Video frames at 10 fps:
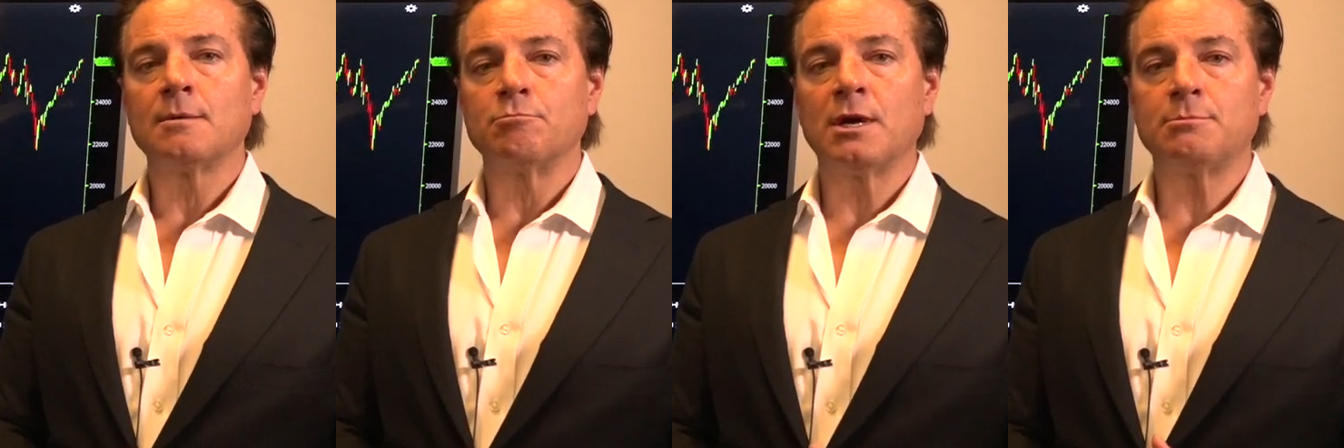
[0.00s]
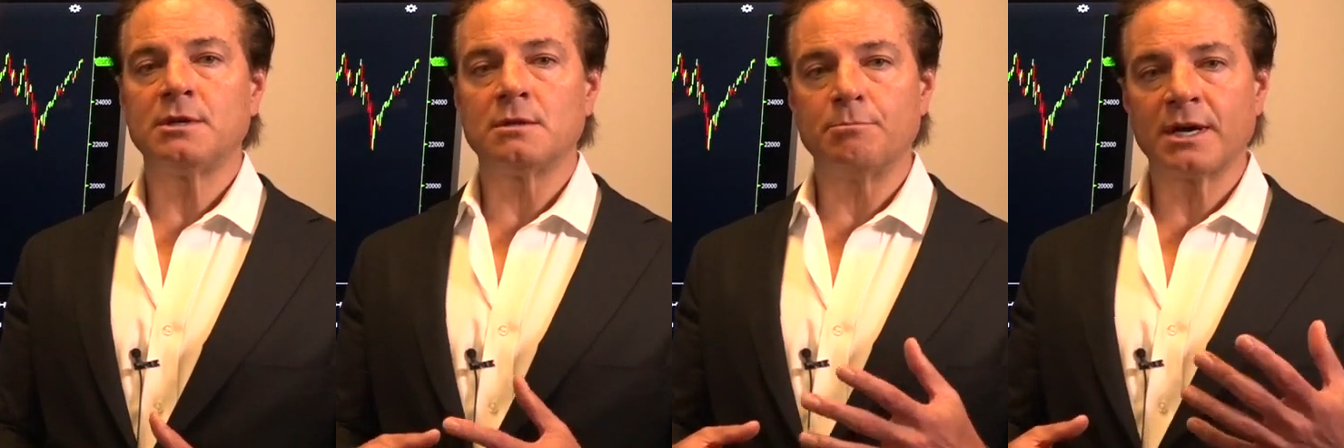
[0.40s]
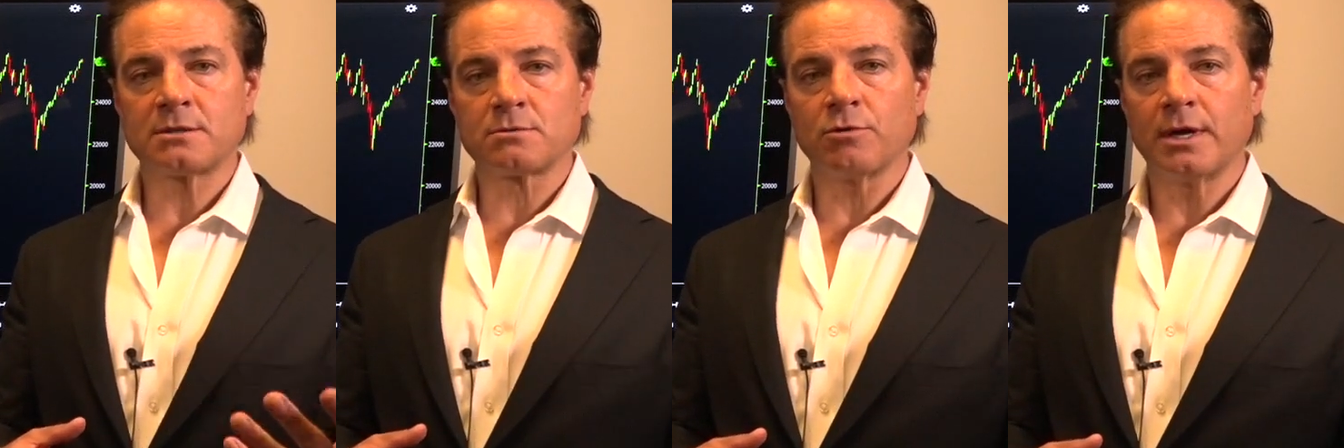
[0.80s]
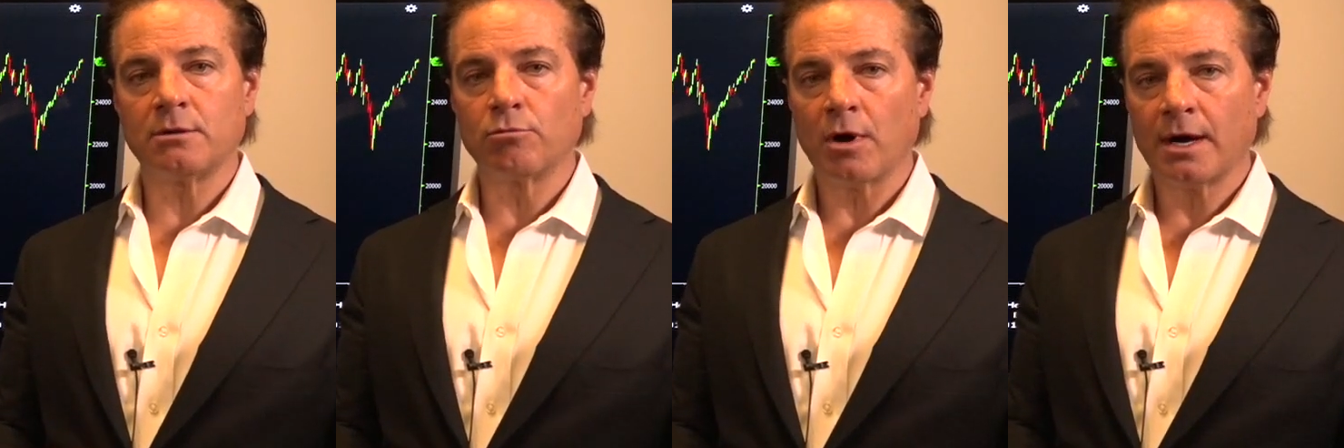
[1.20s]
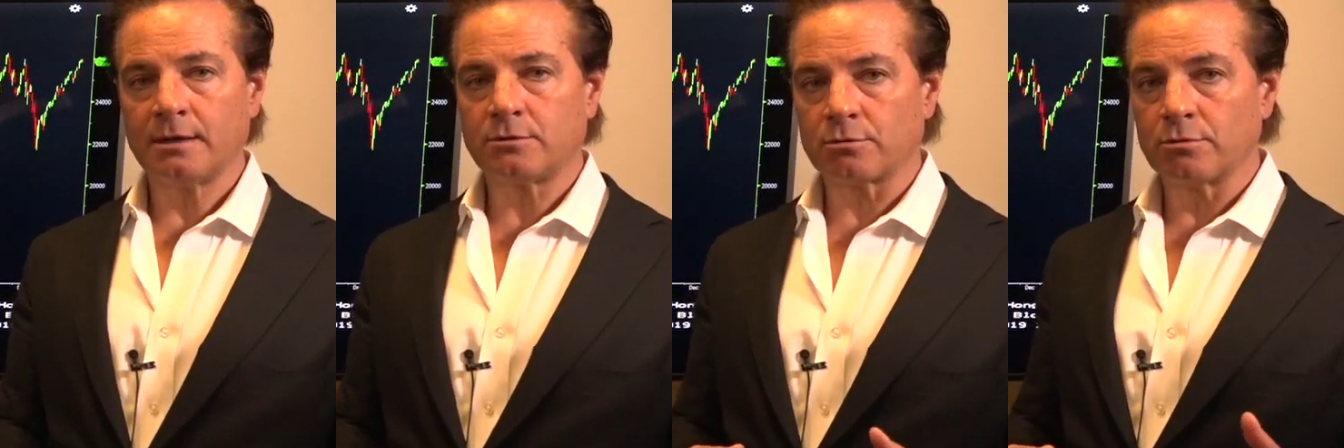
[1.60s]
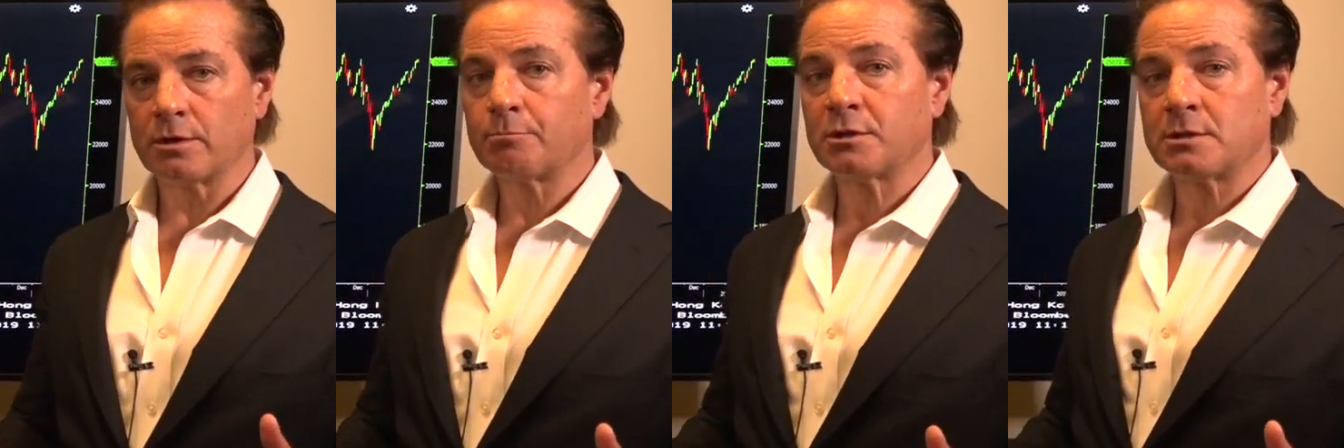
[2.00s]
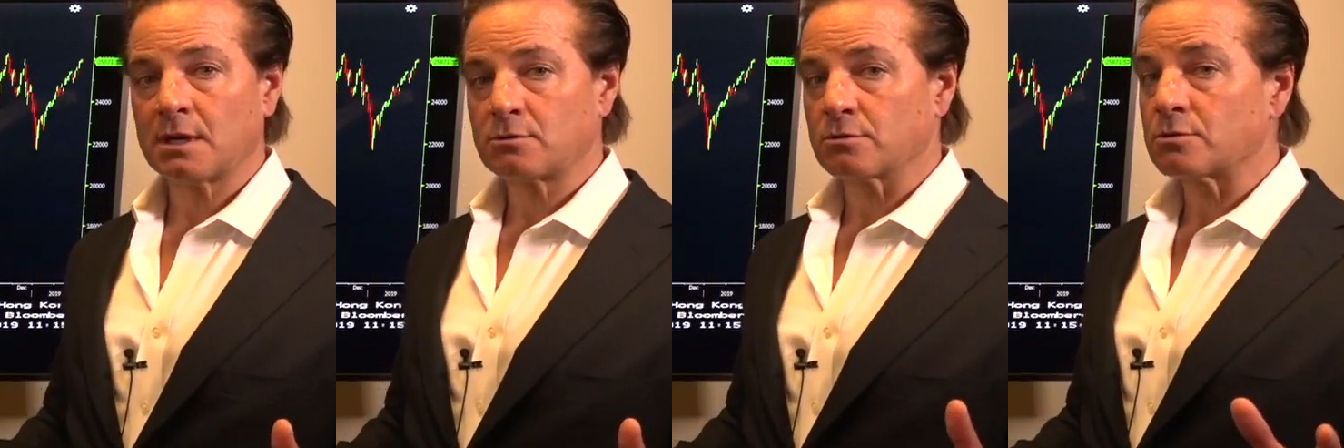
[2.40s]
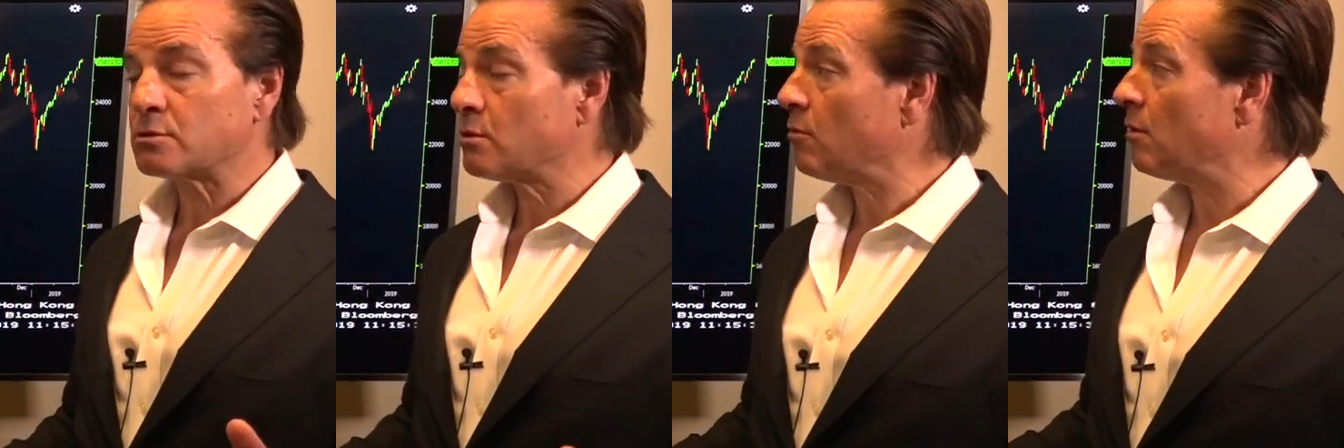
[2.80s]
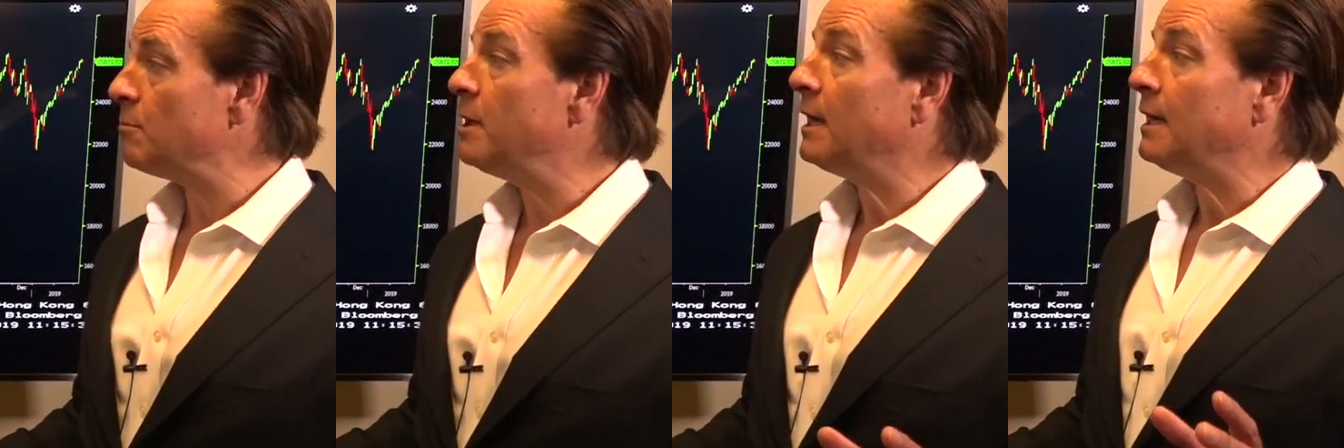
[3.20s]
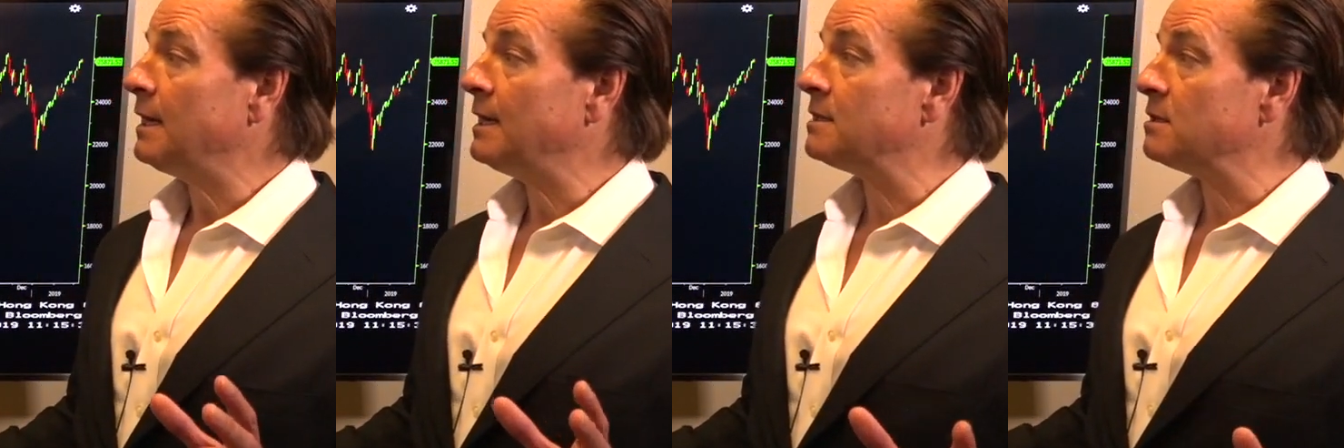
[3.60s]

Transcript: may be the best way to ride through a potential storm in